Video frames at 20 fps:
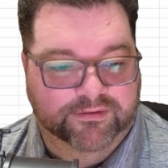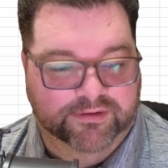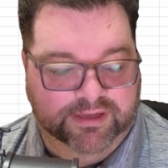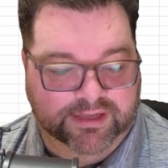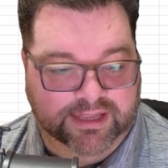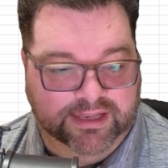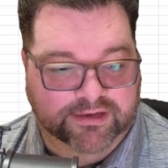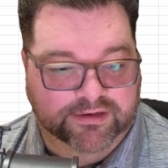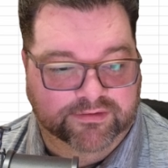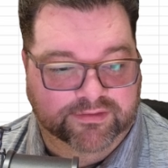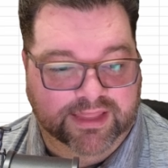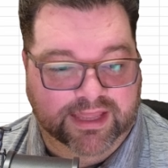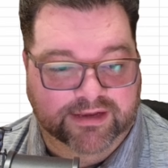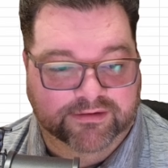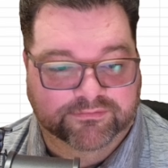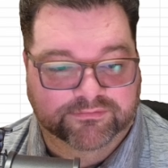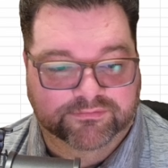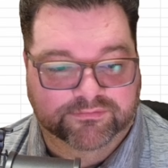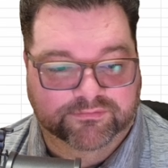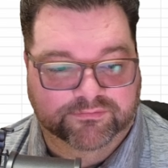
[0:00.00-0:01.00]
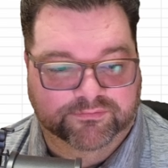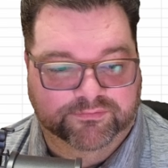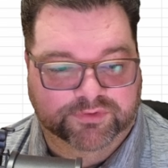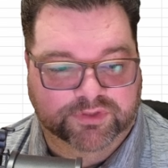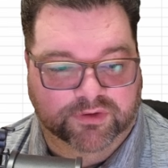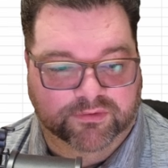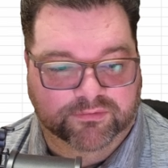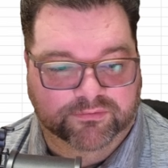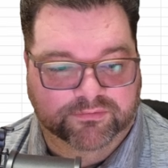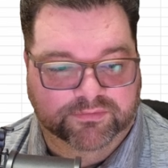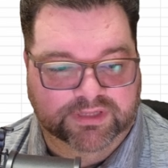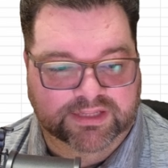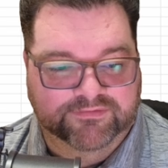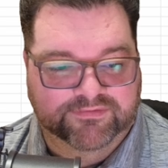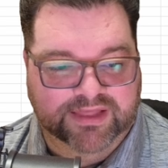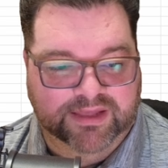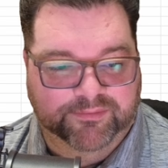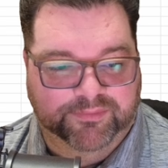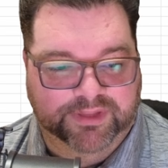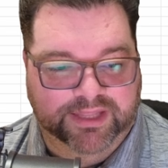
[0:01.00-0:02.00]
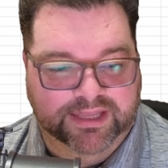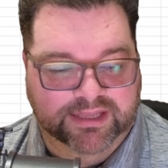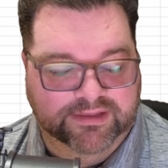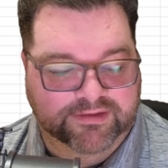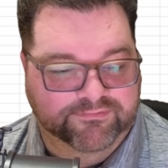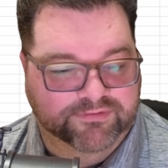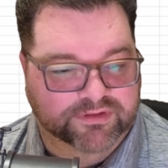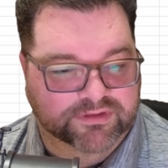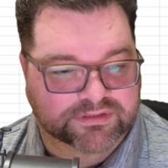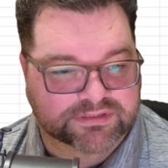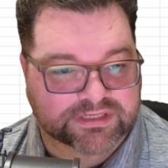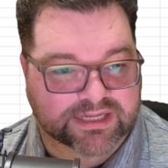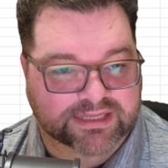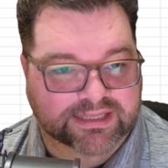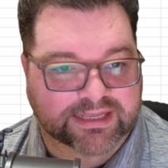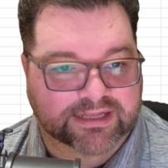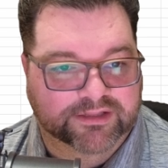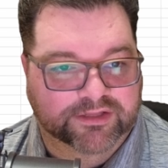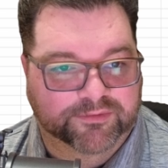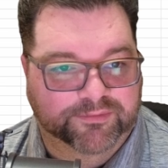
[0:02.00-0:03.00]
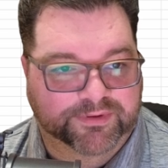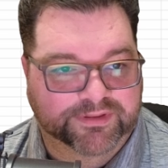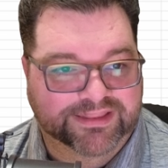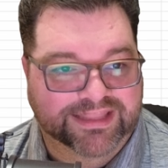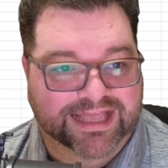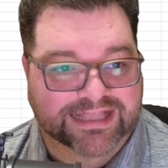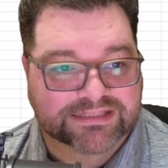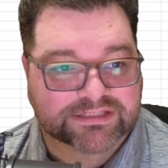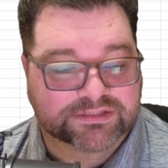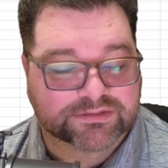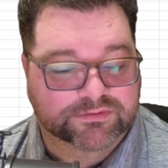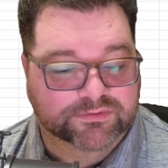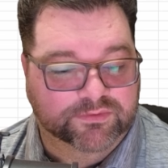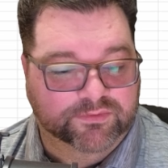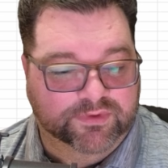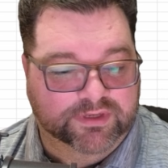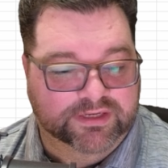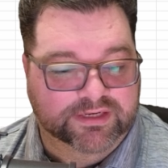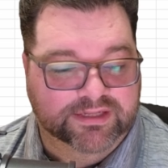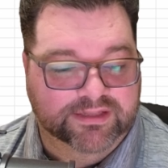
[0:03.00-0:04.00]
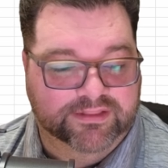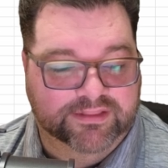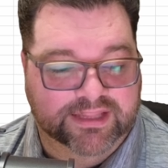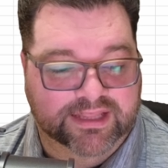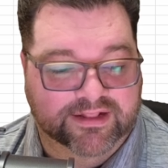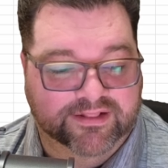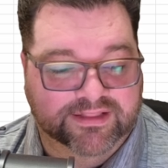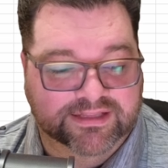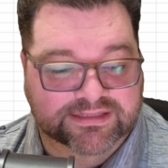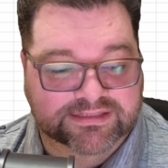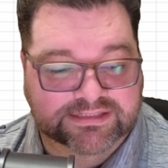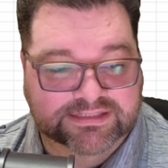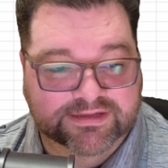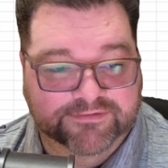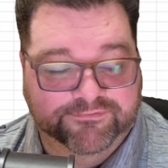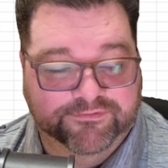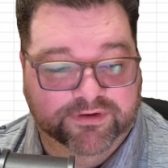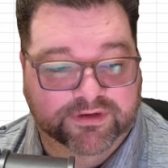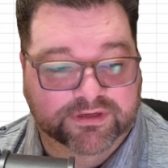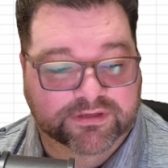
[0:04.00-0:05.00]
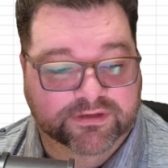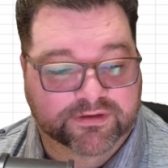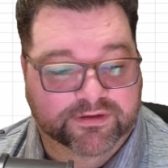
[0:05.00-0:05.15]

Again, don't leave that blank, even though it's not yellow. But that's one thing that's different.